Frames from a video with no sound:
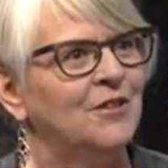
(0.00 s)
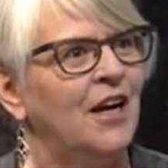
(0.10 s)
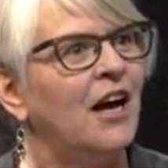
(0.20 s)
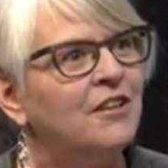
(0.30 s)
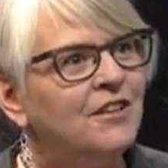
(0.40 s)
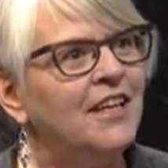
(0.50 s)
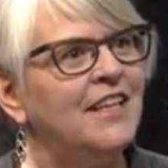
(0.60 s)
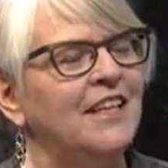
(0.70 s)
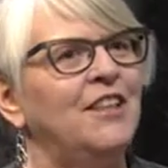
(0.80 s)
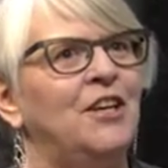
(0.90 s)
How did they
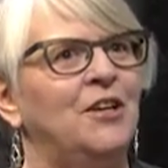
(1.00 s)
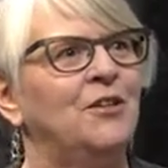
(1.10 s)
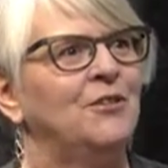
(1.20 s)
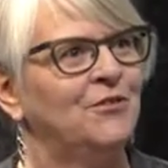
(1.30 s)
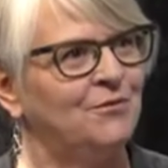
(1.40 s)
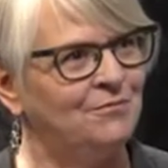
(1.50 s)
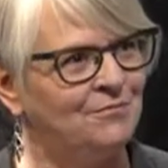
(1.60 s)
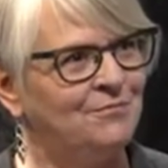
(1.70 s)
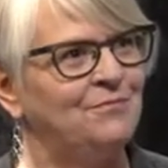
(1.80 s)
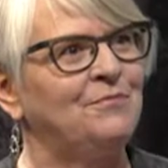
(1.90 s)
Especially get there? Especially when we're
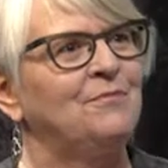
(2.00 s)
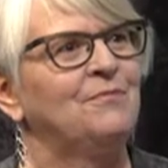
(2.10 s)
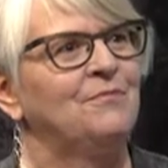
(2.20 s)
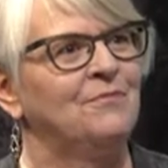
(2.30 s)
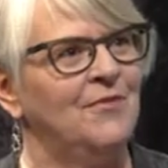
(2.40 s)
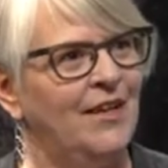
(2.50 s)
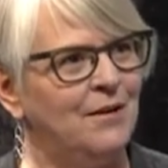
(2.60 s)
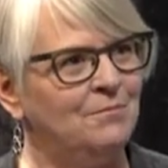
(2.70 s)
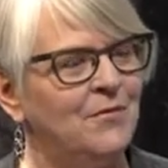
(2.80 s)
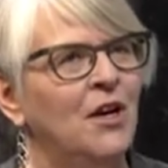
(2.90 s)
struggling. Yep.